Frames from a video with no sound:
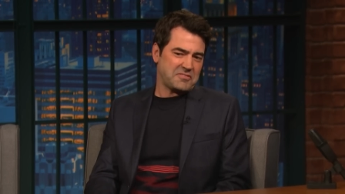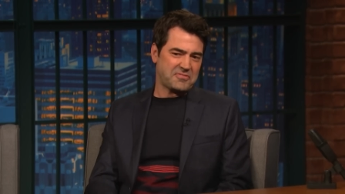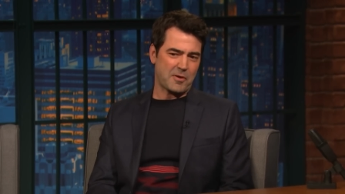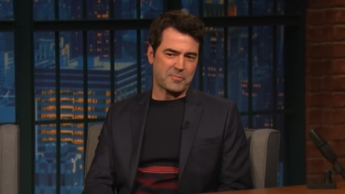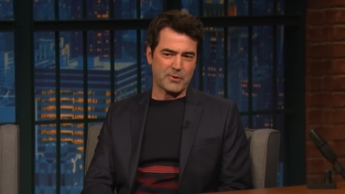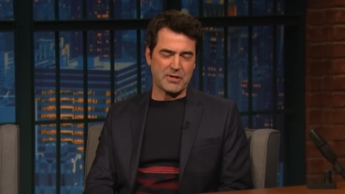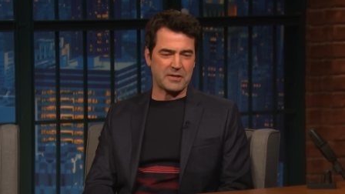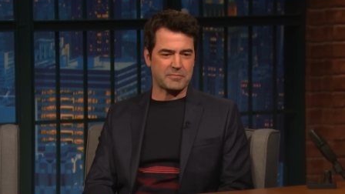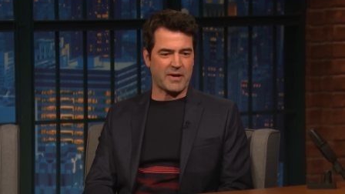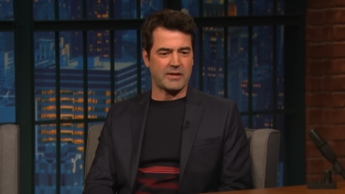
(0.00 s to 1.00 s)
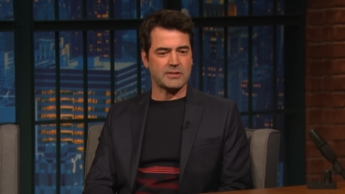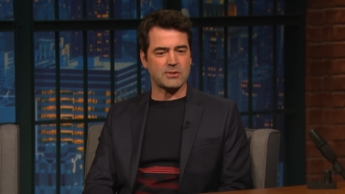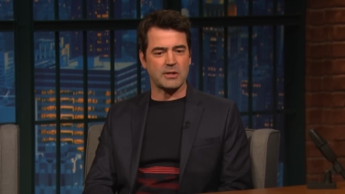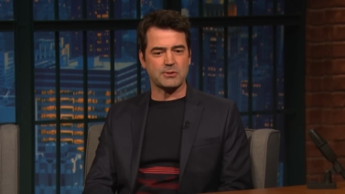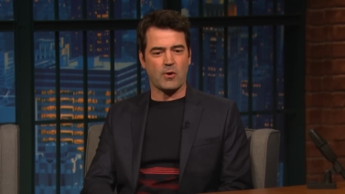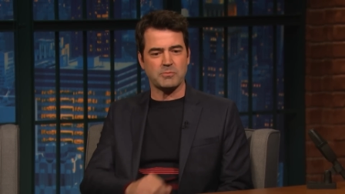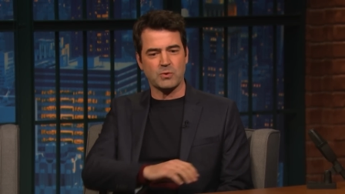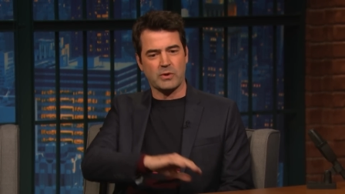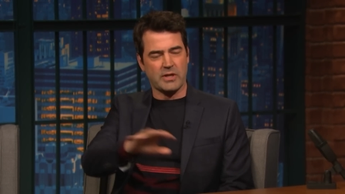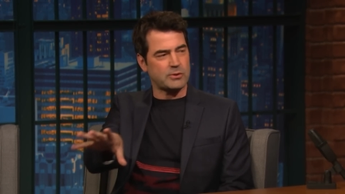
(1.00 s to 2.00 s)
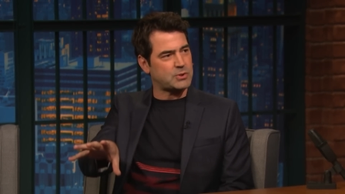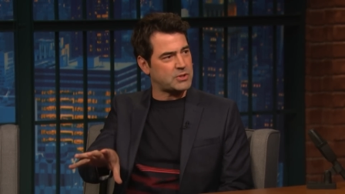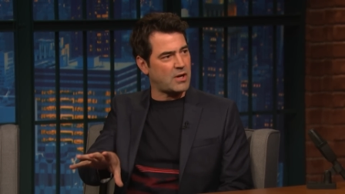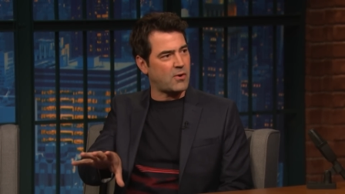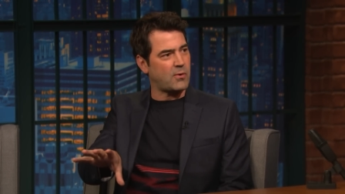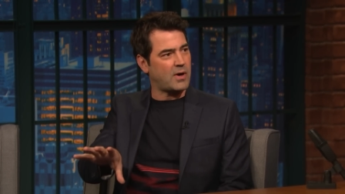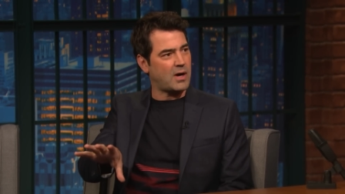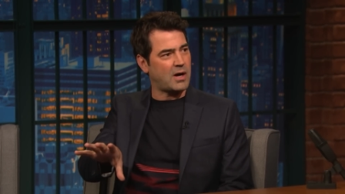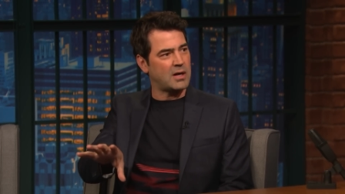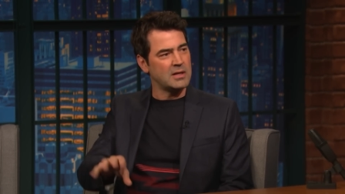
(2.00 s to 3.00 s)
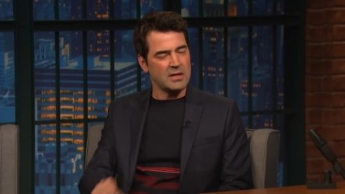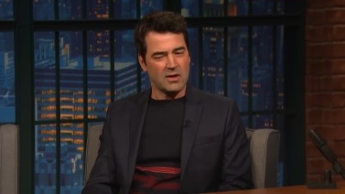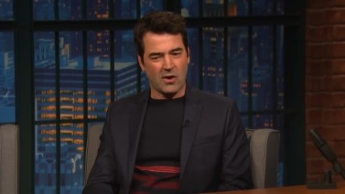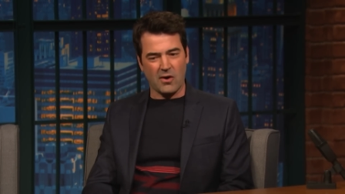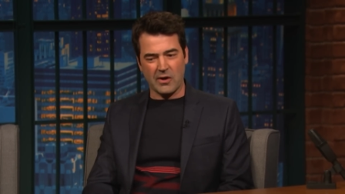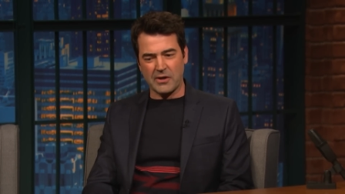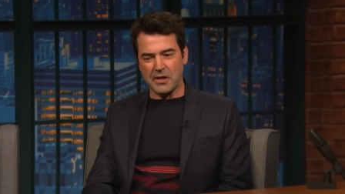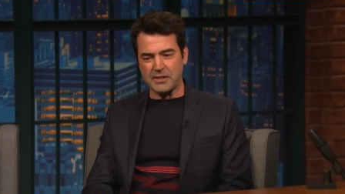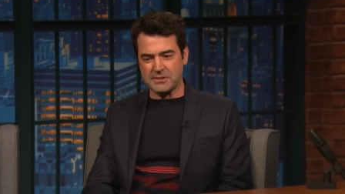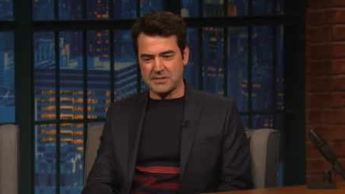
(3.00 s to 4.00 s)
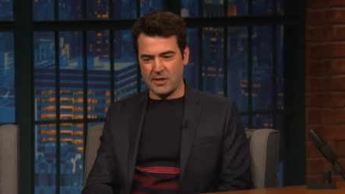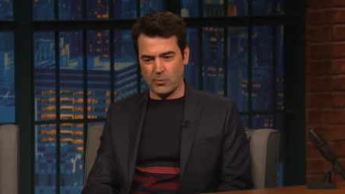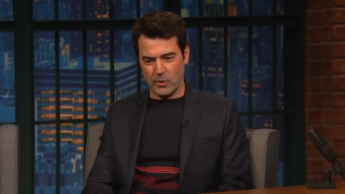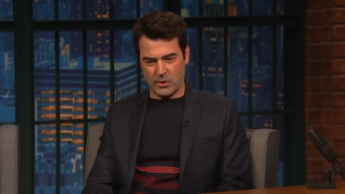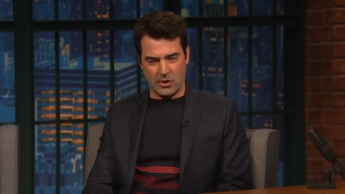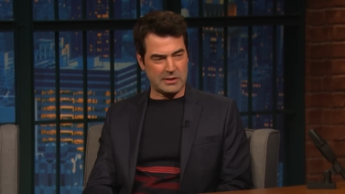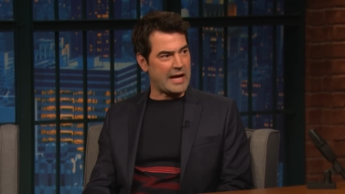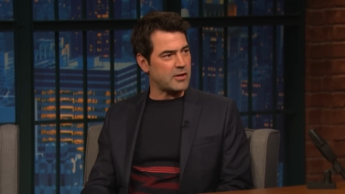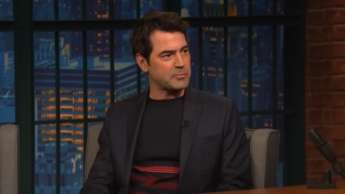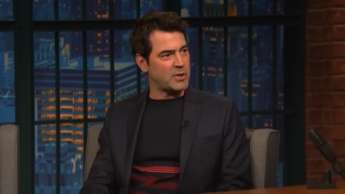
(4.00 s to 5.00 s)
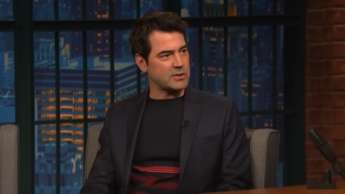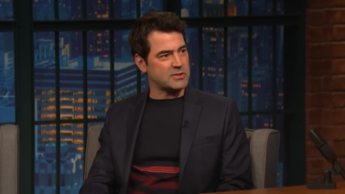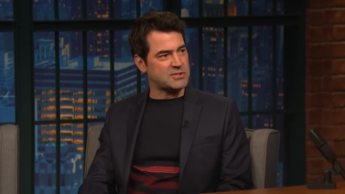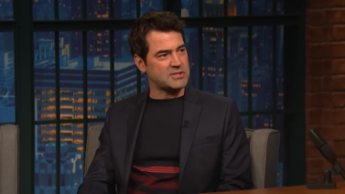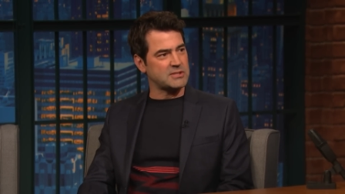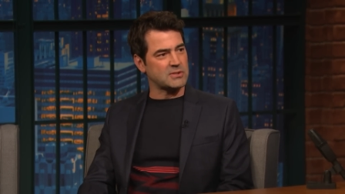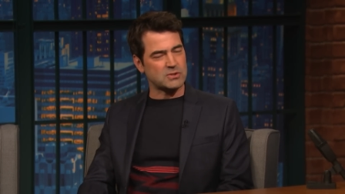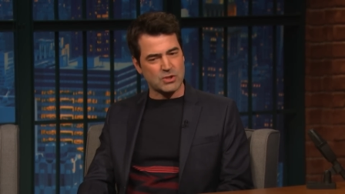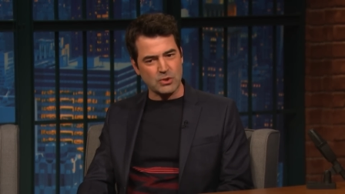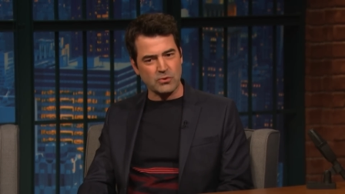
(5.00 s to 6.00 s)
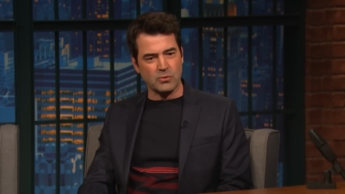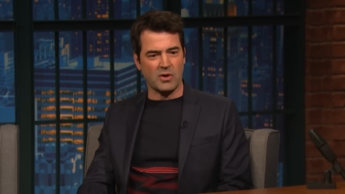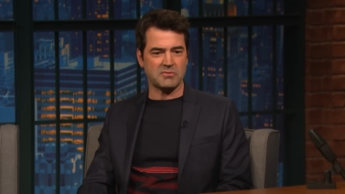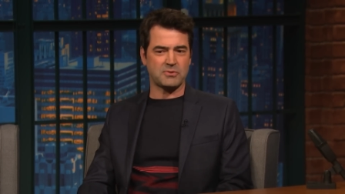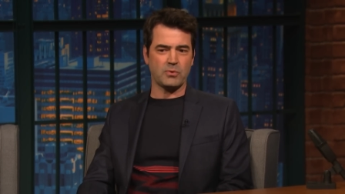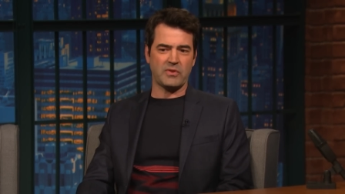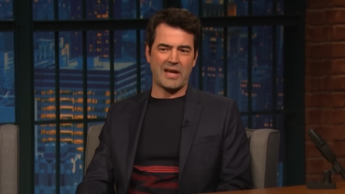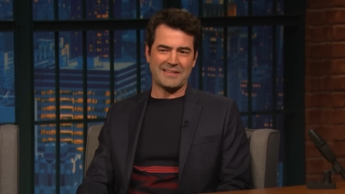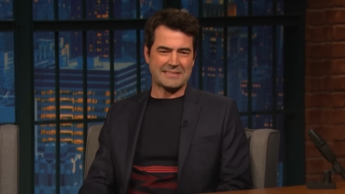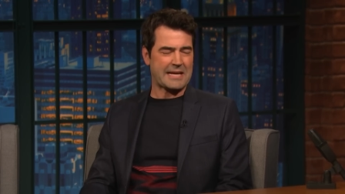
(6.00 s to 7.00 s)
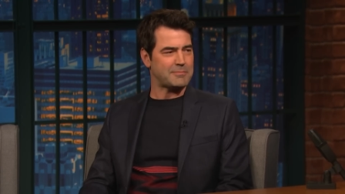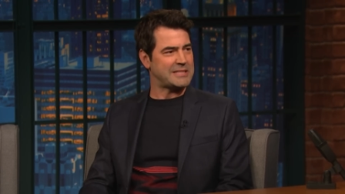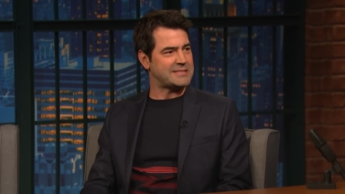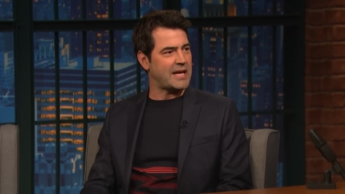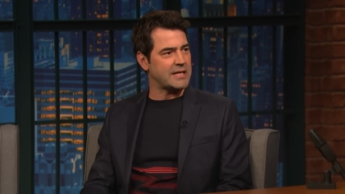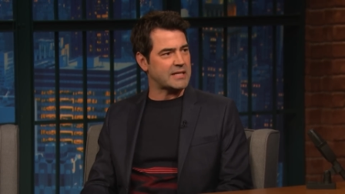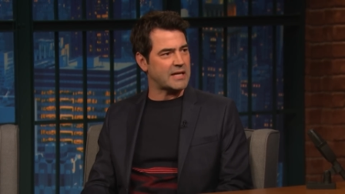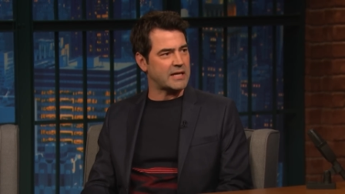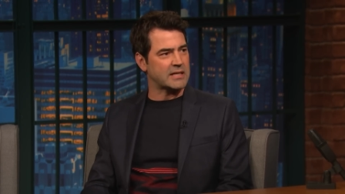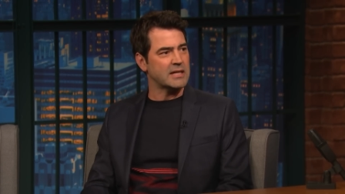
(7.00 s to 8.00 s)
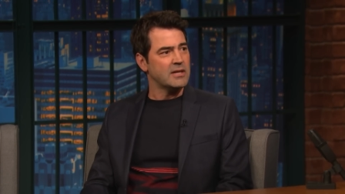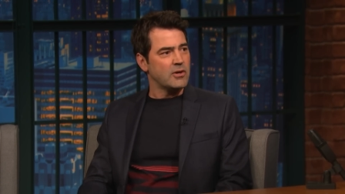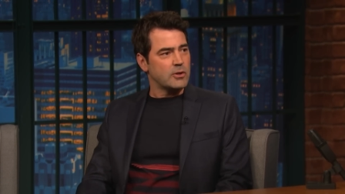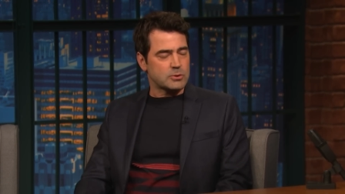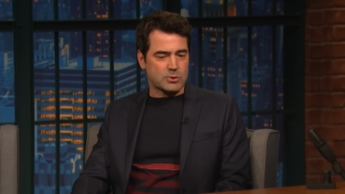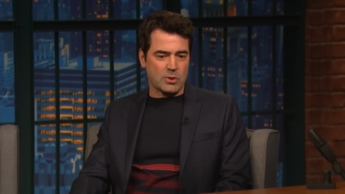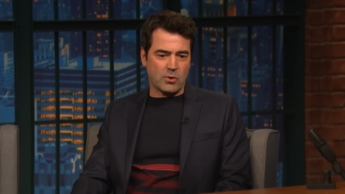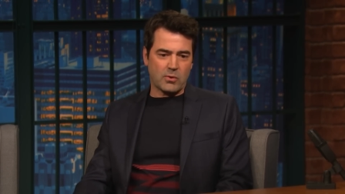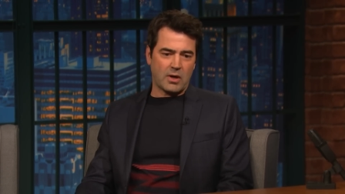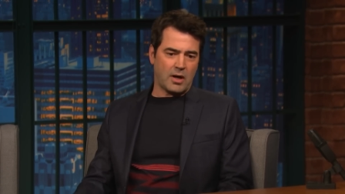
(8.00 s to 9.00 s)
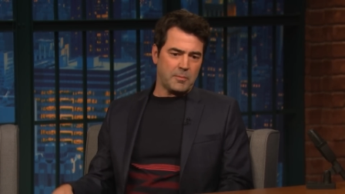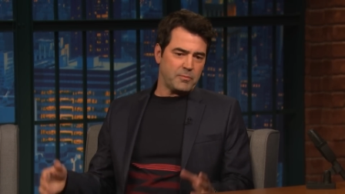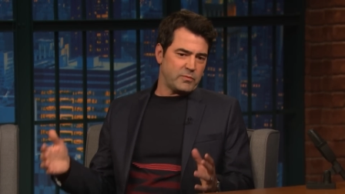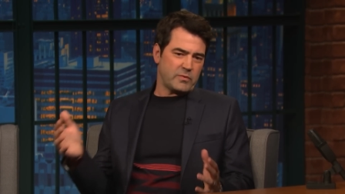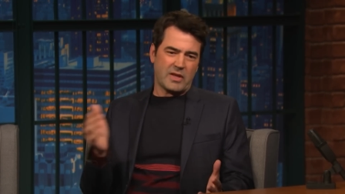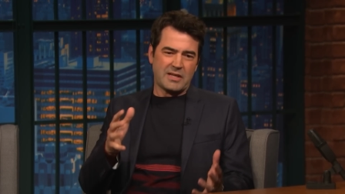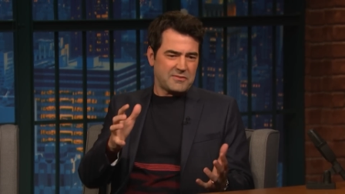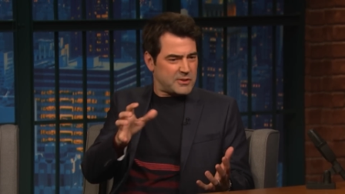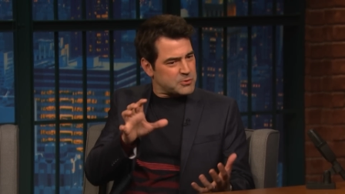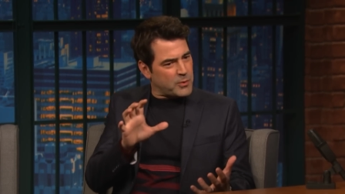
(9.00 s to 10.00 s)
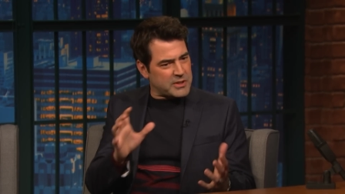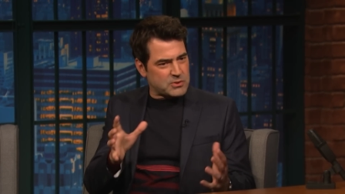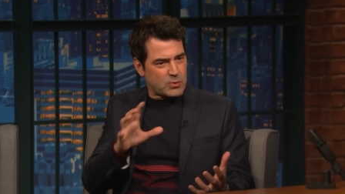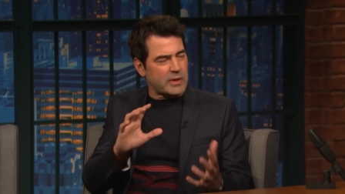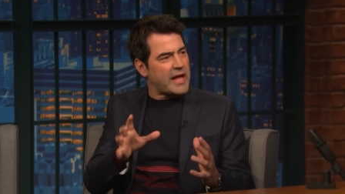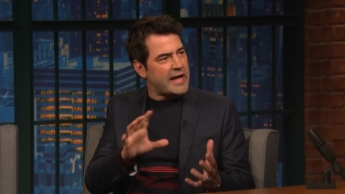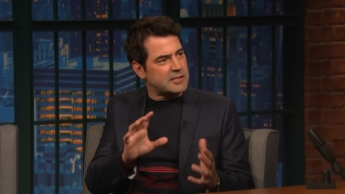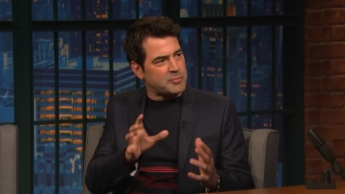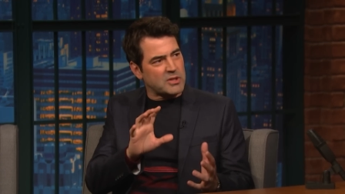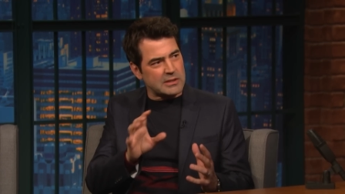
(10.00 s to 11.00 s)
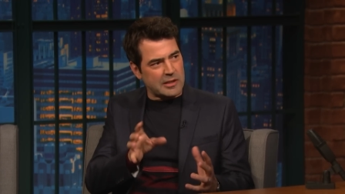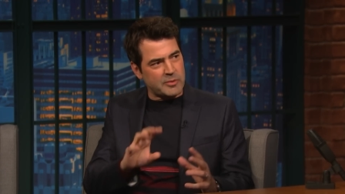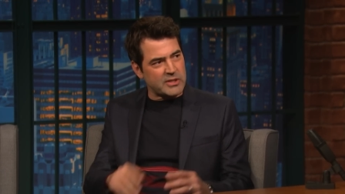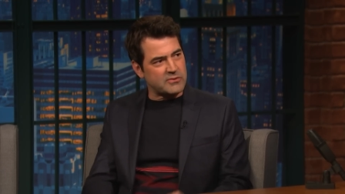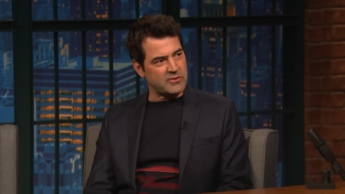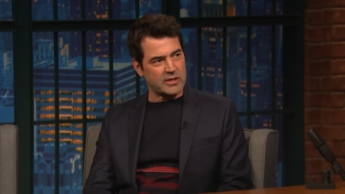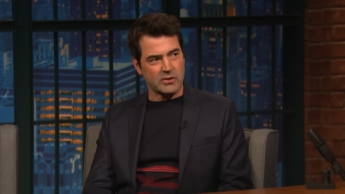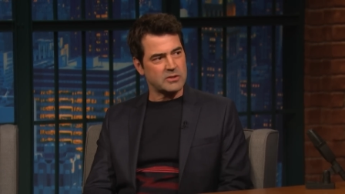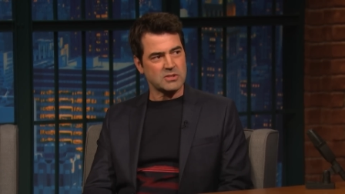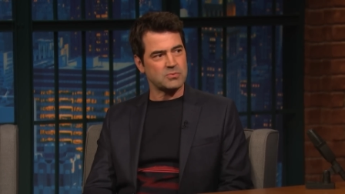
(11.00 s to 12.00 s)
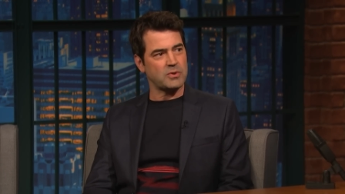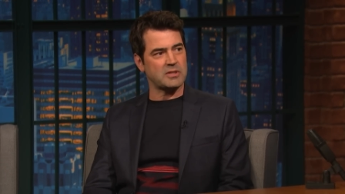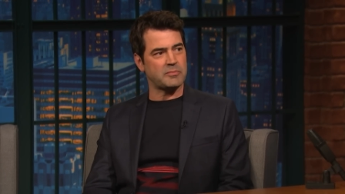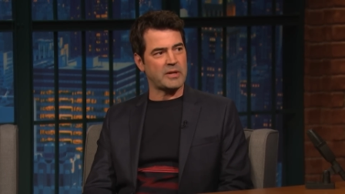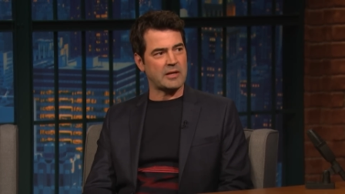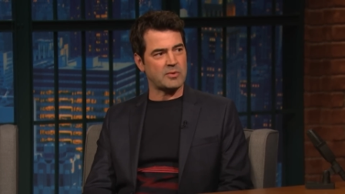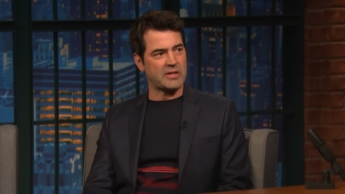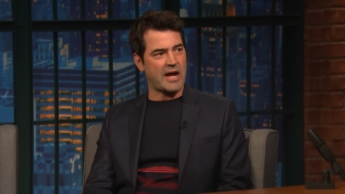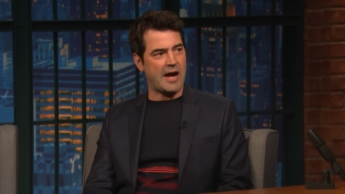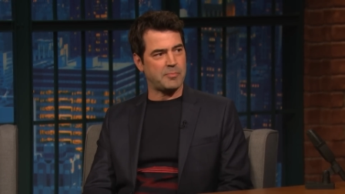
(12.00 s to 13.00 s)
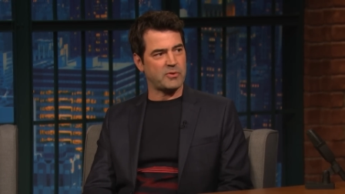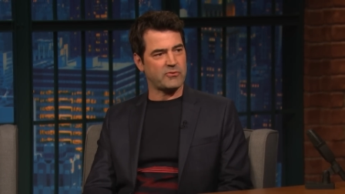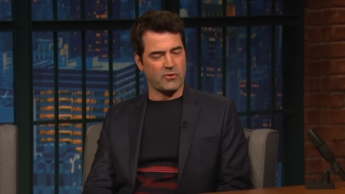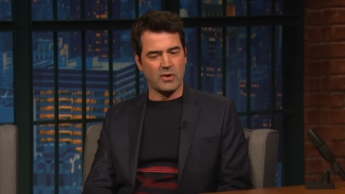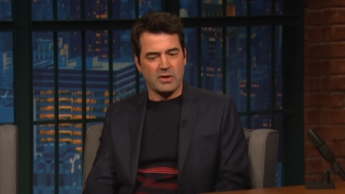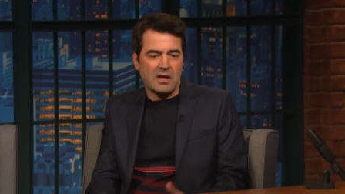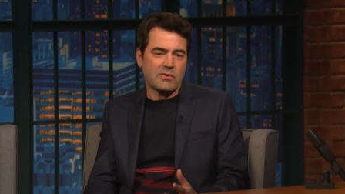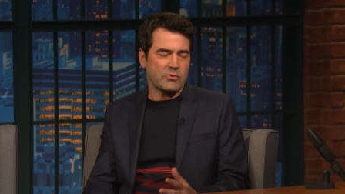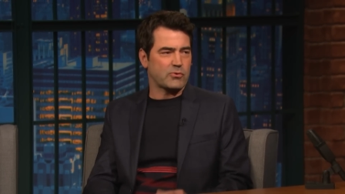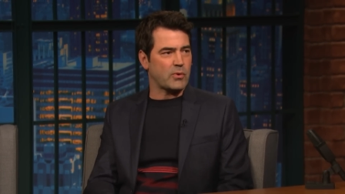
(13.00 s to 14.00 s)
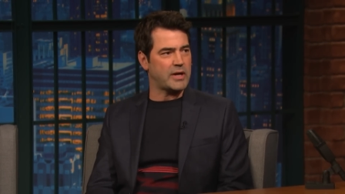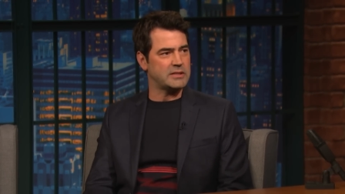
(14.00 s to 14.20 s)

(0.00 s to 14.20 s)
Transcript: I, felt pretty good about it. It's also I'm doing another show. Uh, on Audience Network called Loudermilk. It's season two of doing that. That's kind of my day gig. Uh-huh. So um, it, this one, it sort of had to be a limited thing, or it just wouldn't have been able to happen. So uh, gotcha. I, it was great.